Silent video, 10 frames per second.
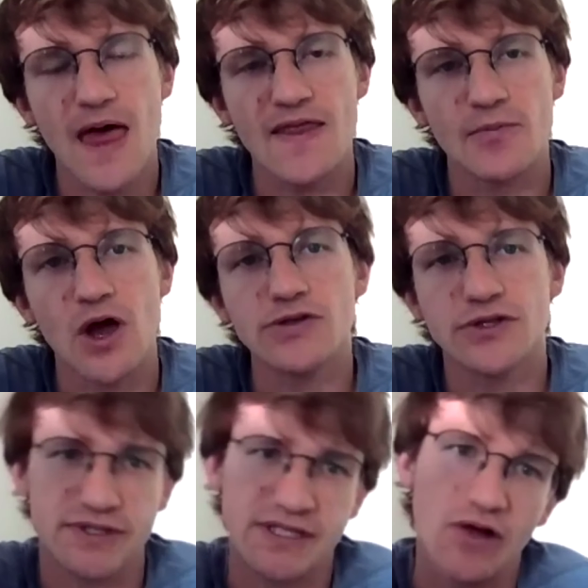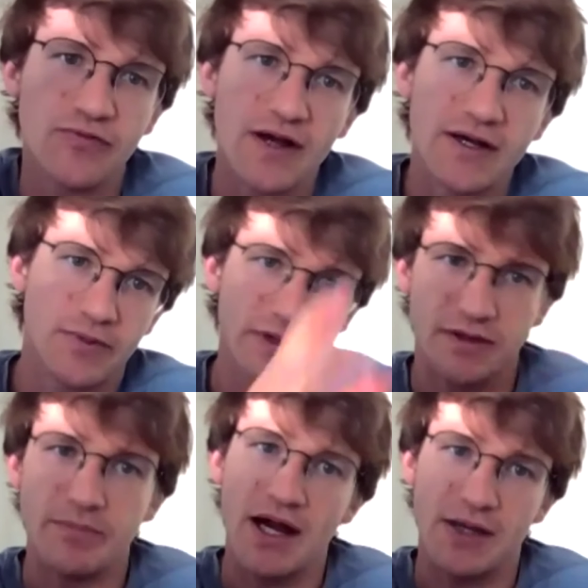and then we also self-funded with the
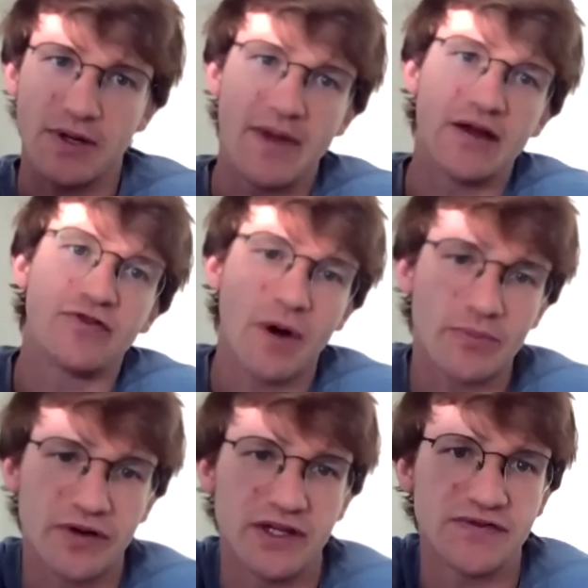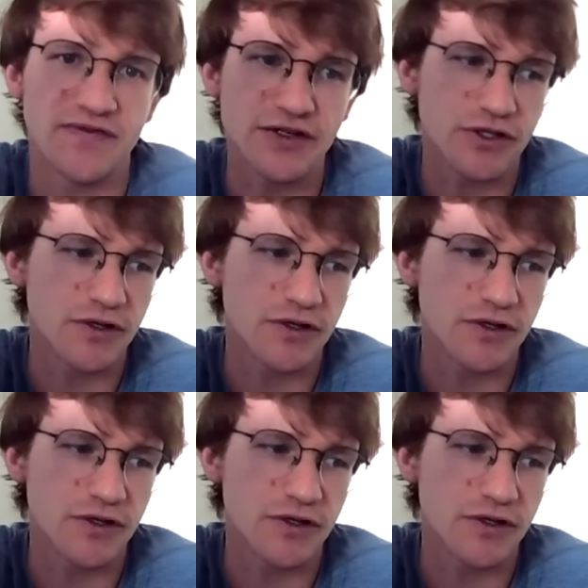money we made from our previous venture.